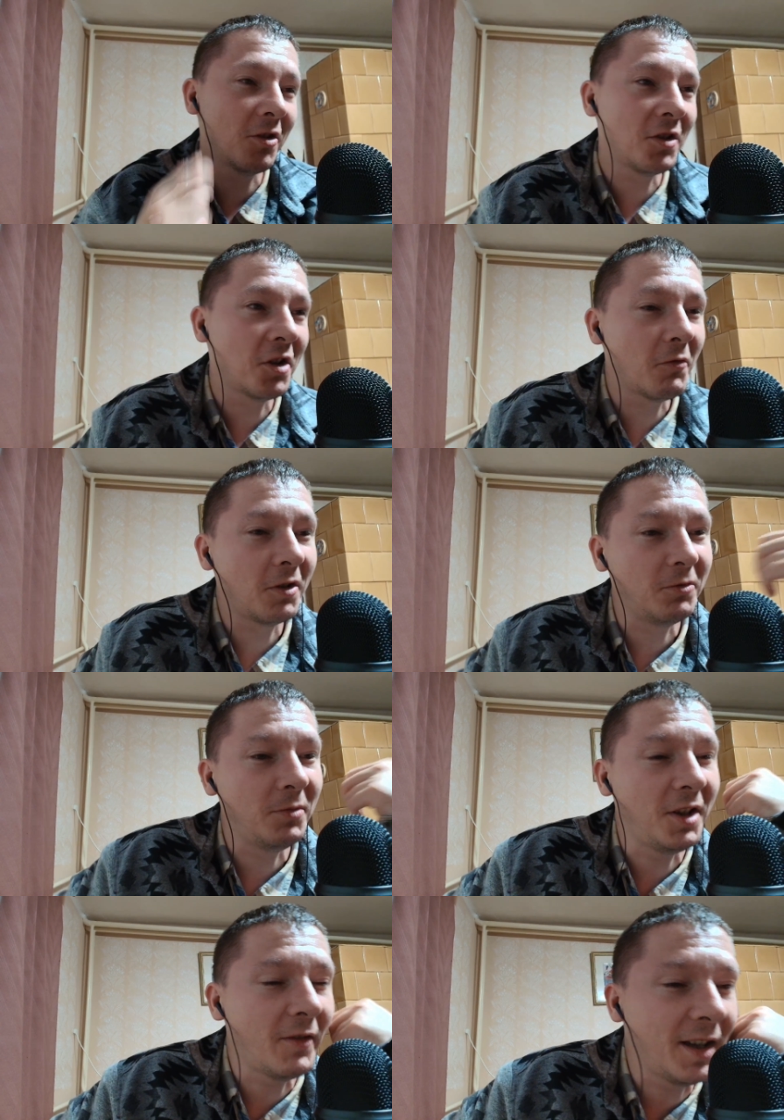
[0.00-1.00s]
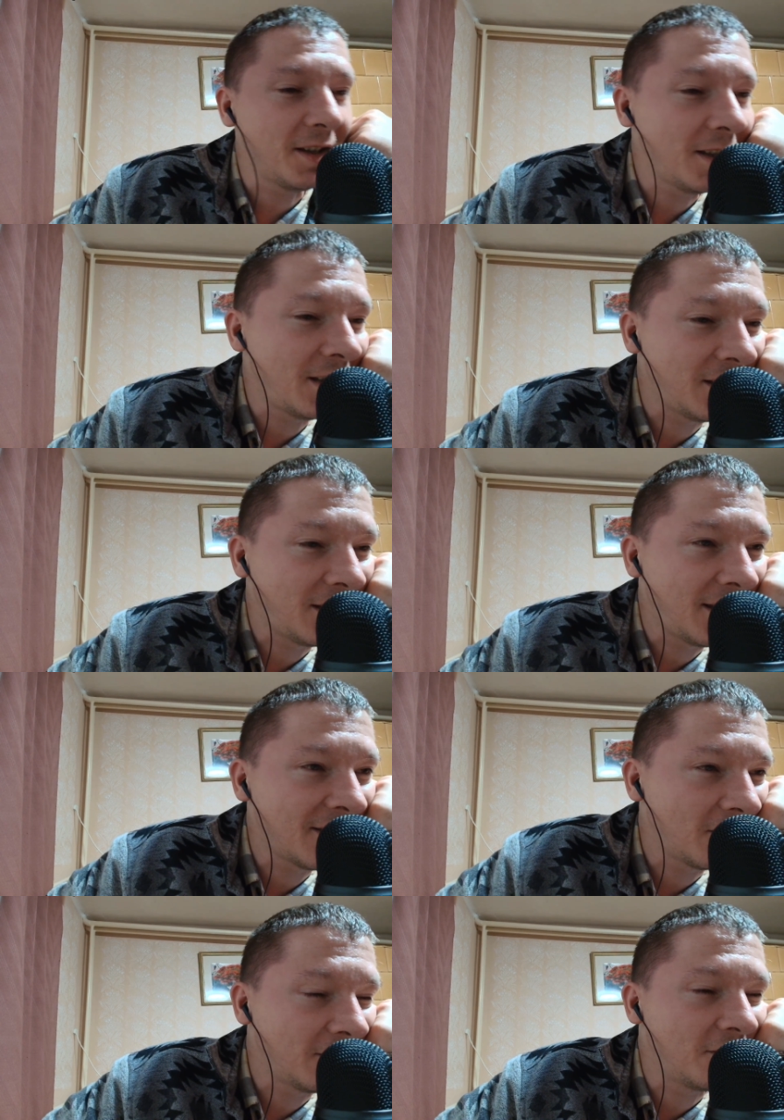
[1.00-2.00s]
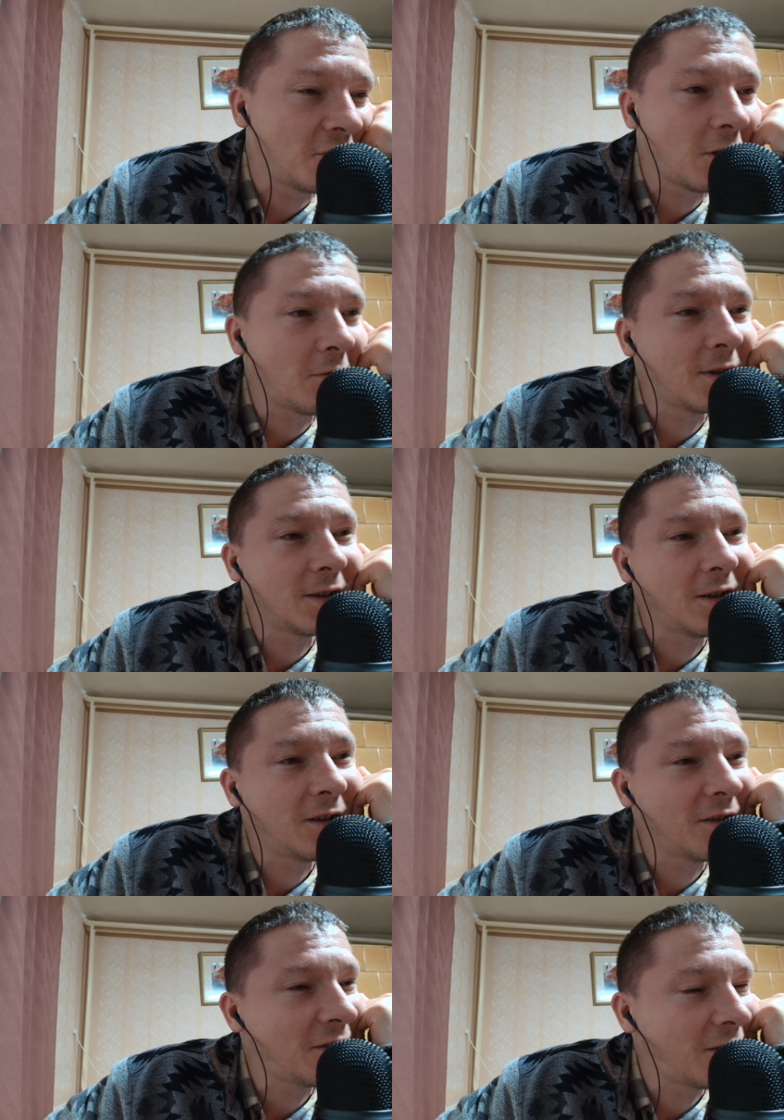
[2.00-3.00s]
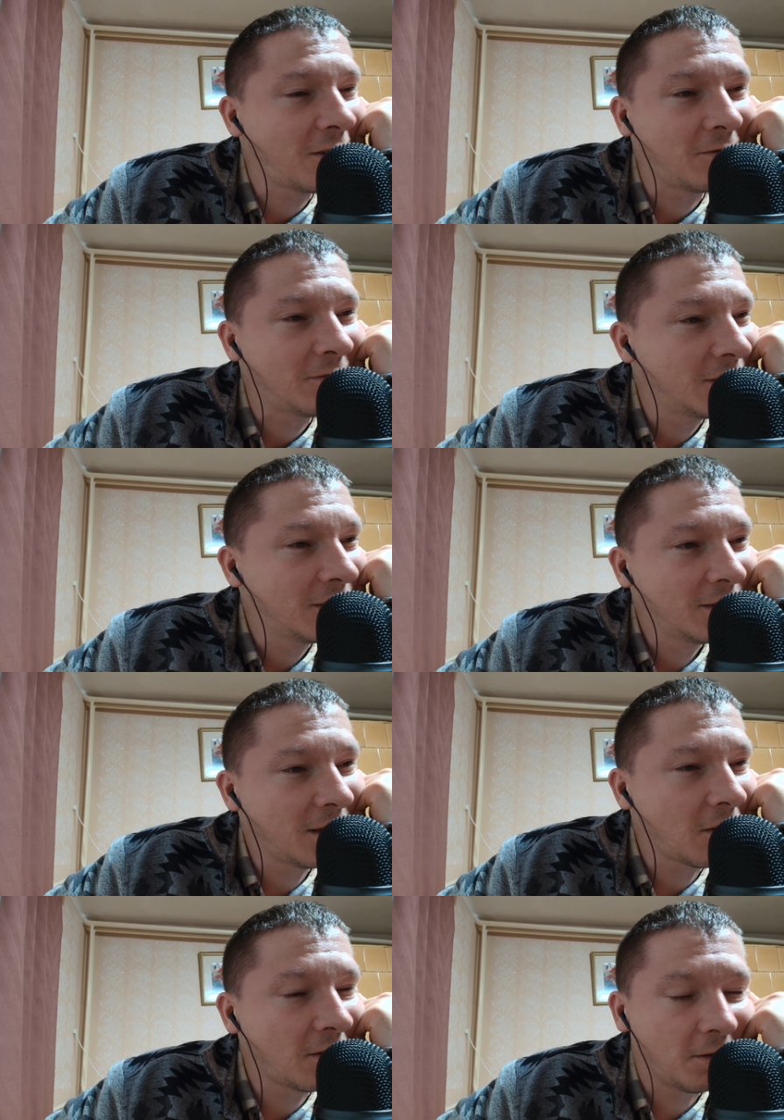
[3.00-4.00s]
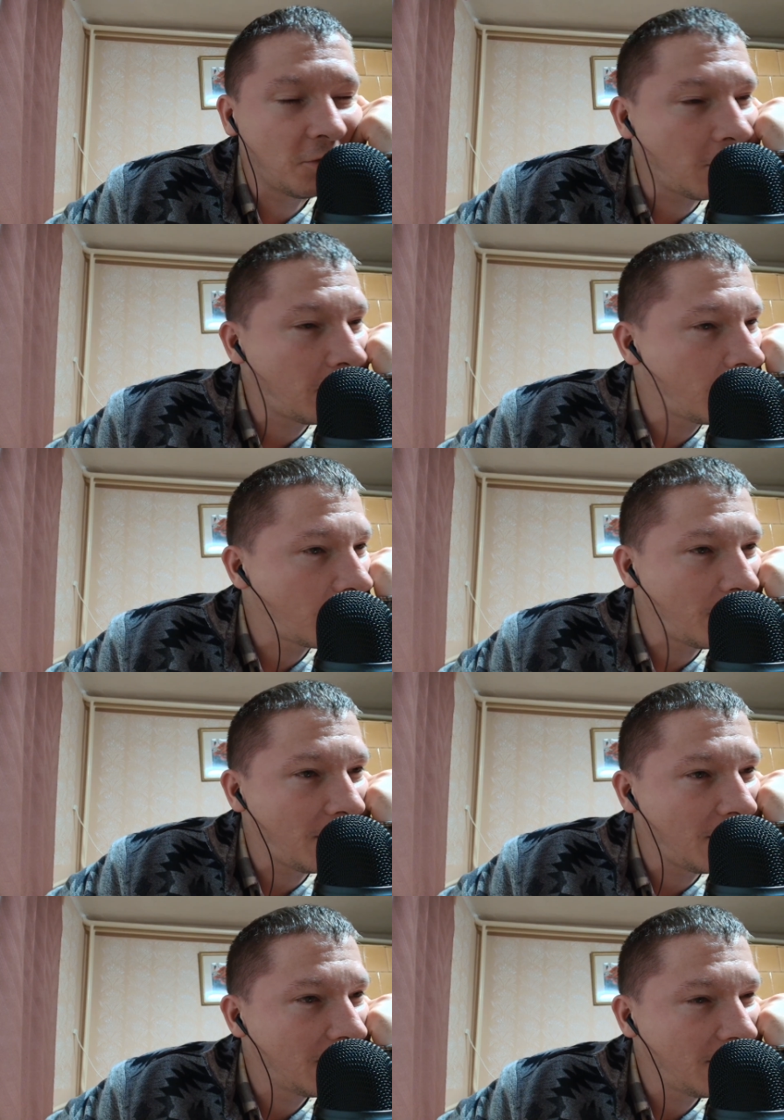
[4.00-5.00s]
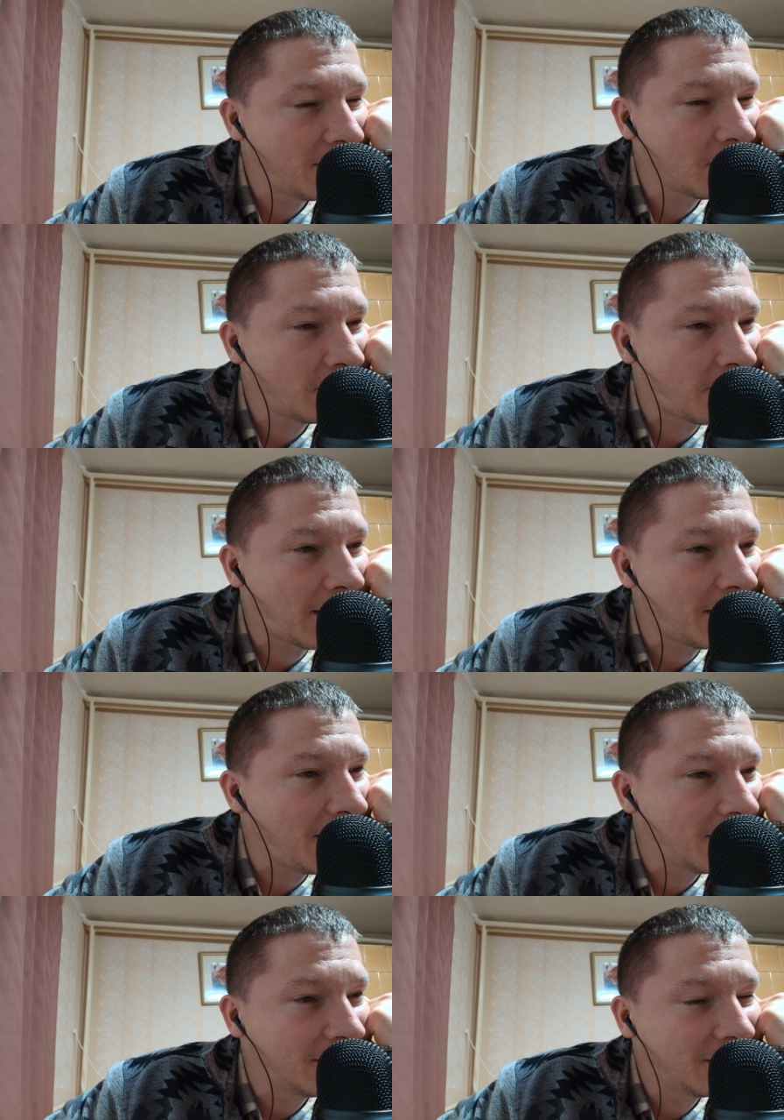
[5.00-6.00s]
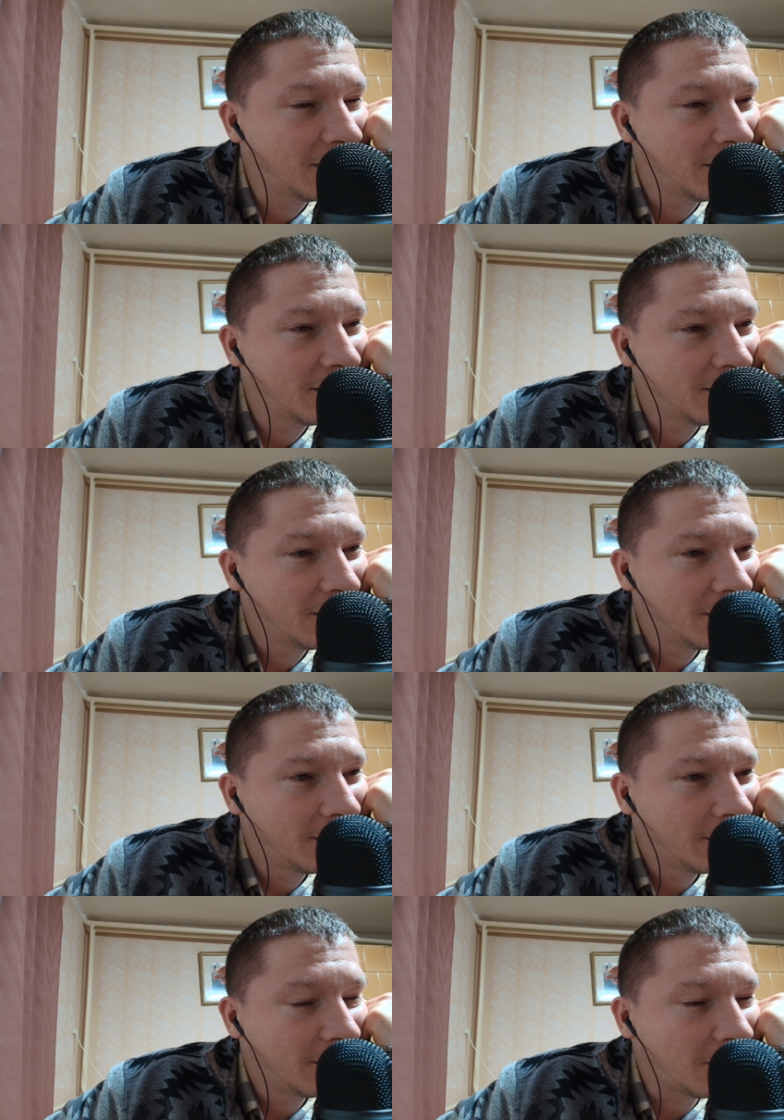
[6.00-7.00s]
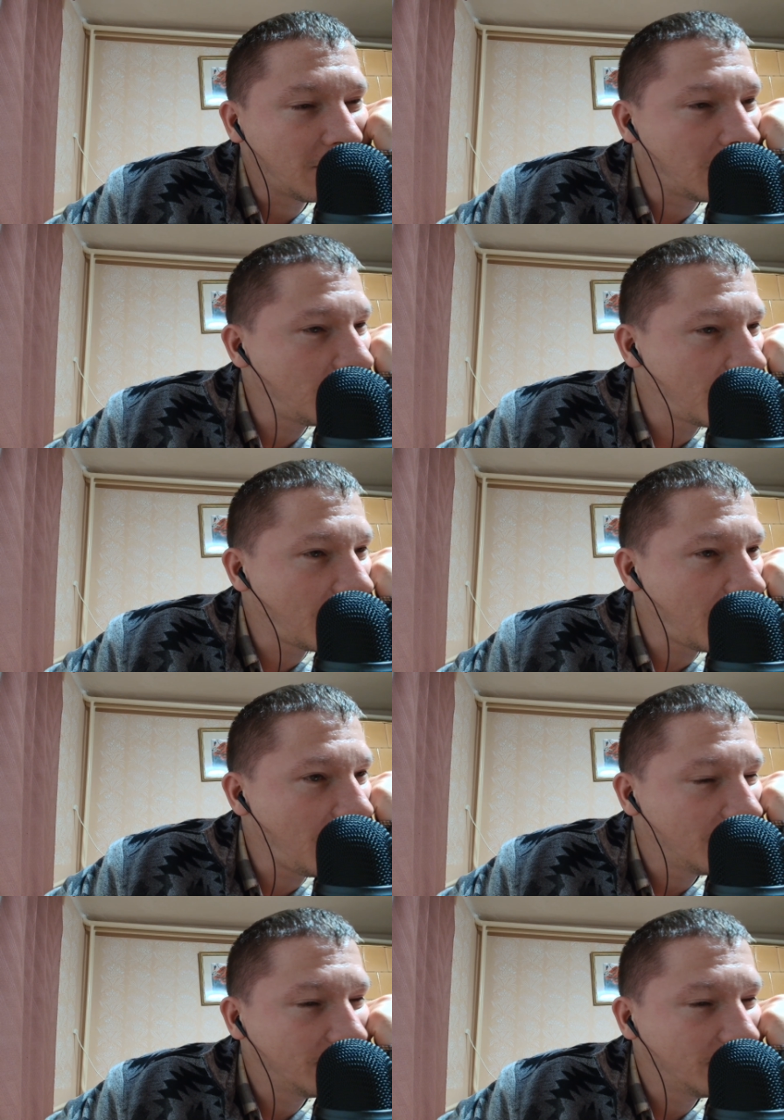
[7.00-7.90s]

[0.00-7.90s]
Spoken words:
I don't want to be quiet. That's not the joke. No. That's not the joke for me. It's not funny. Okay.